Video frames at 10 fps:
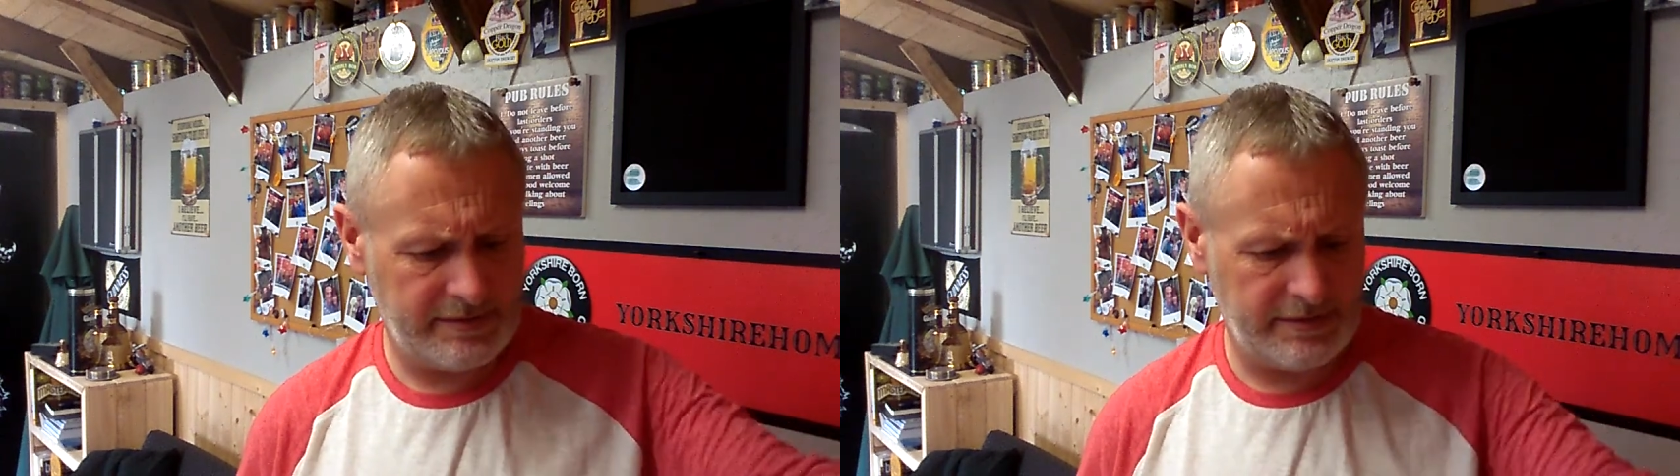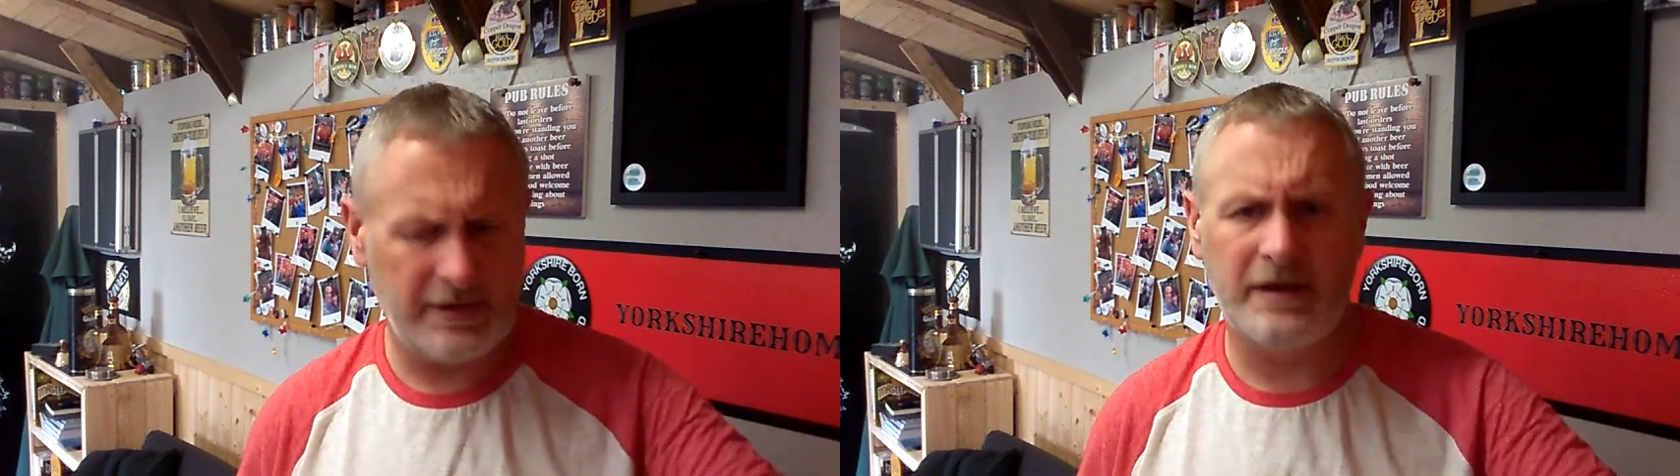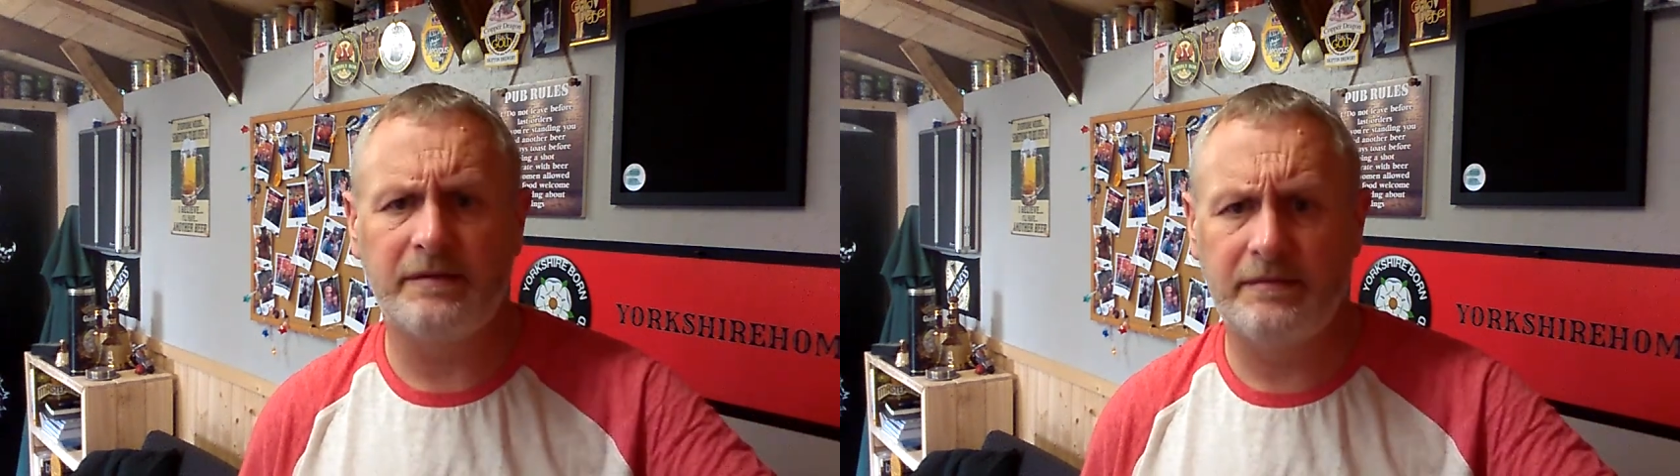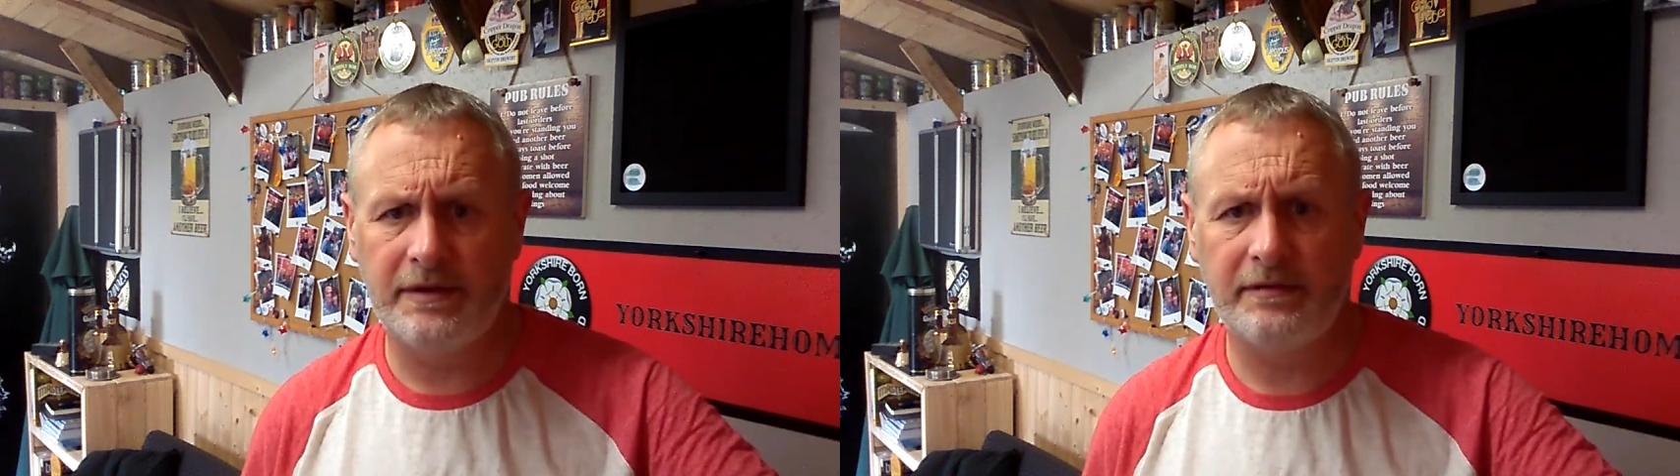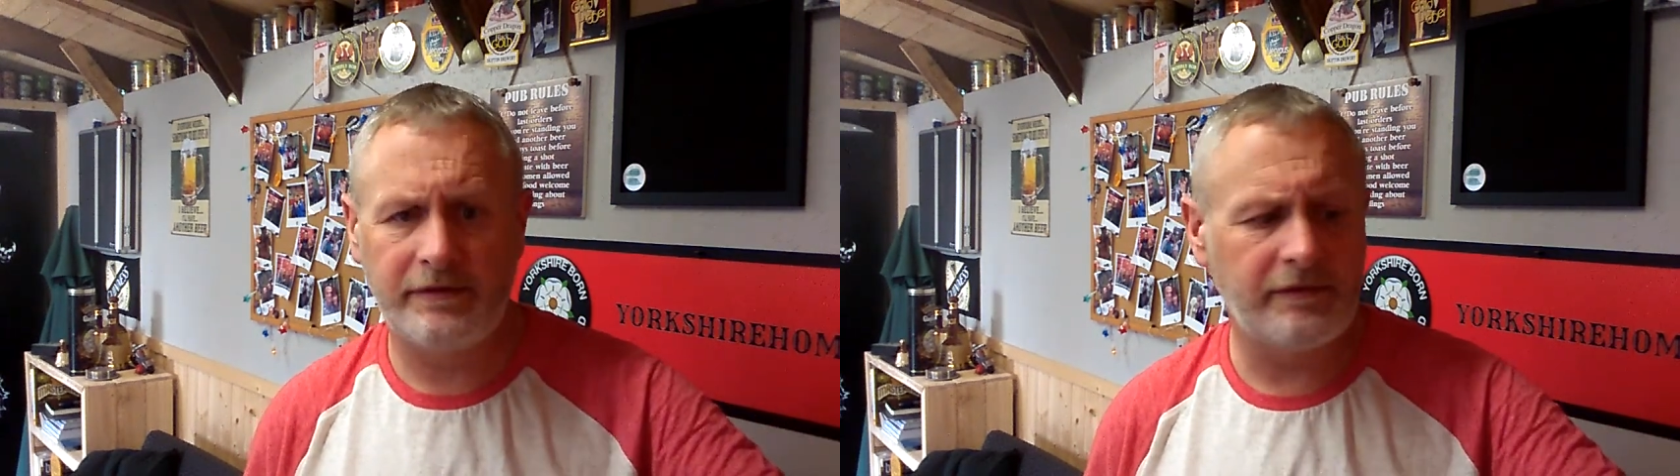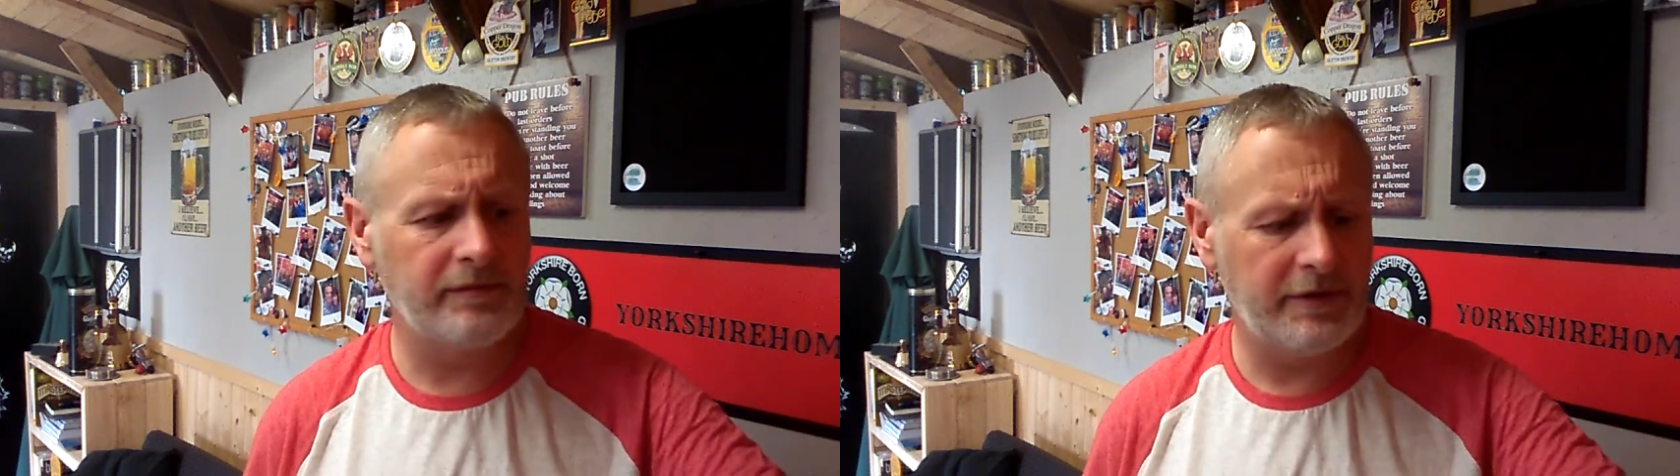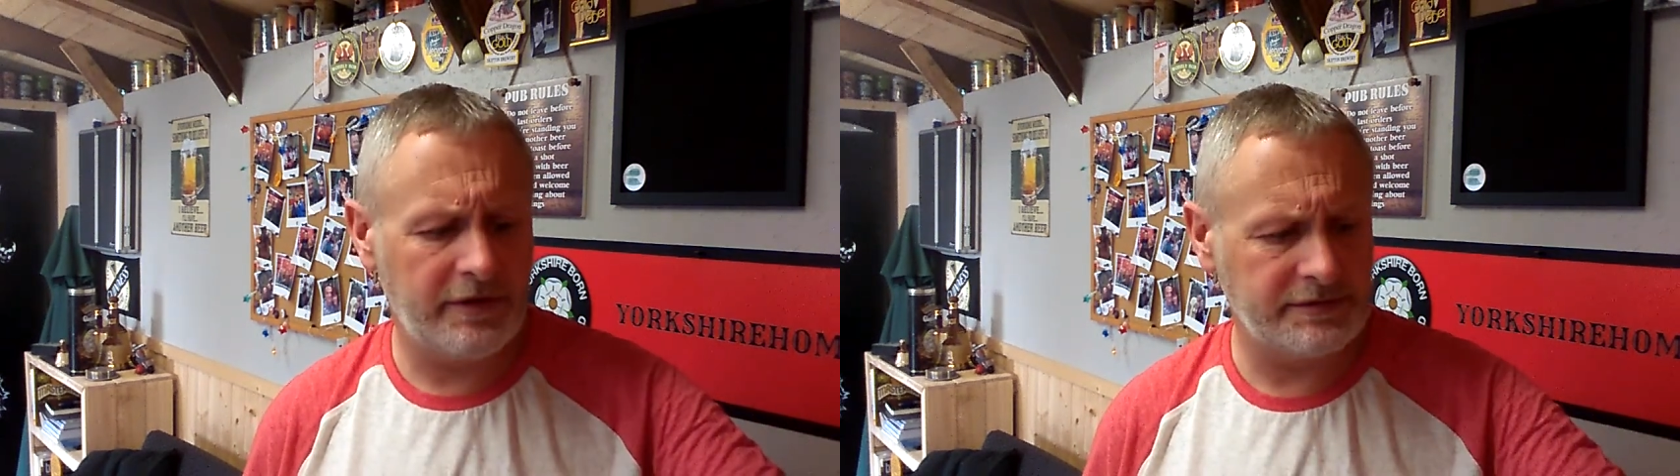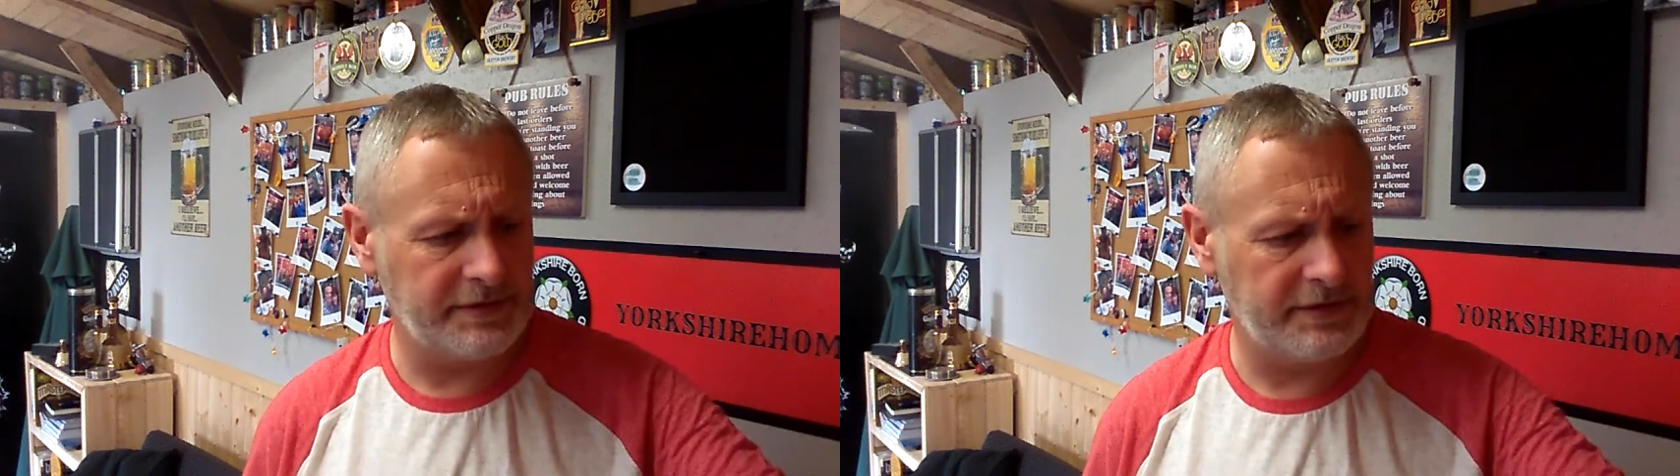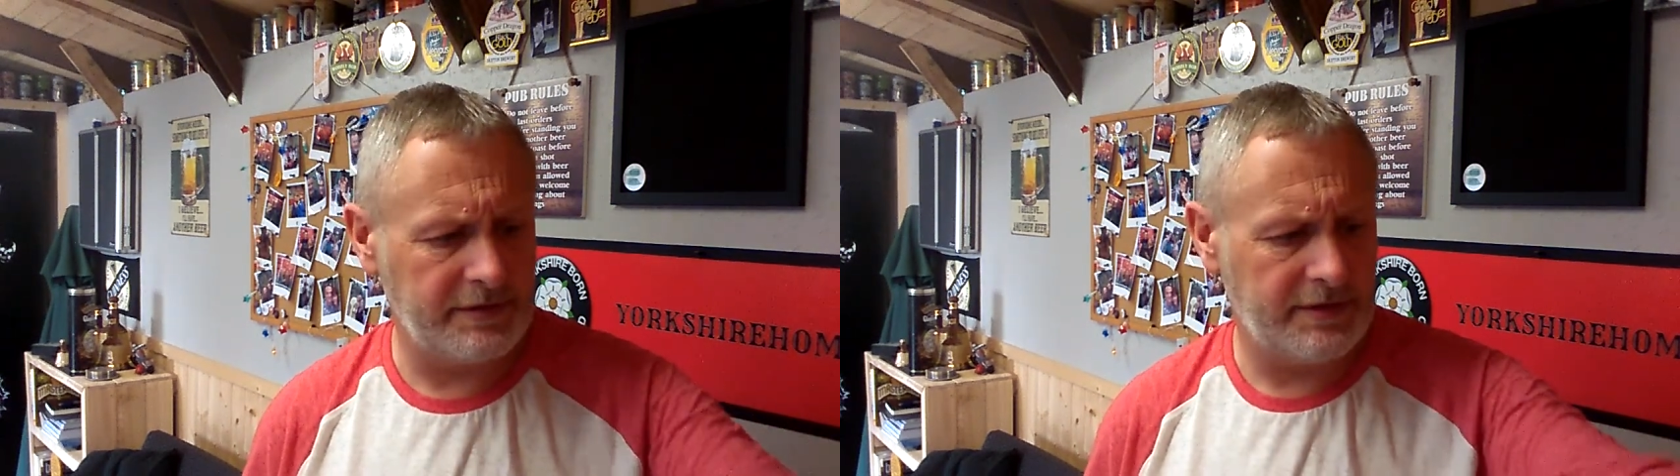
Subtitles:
Yeah, they were from daughter.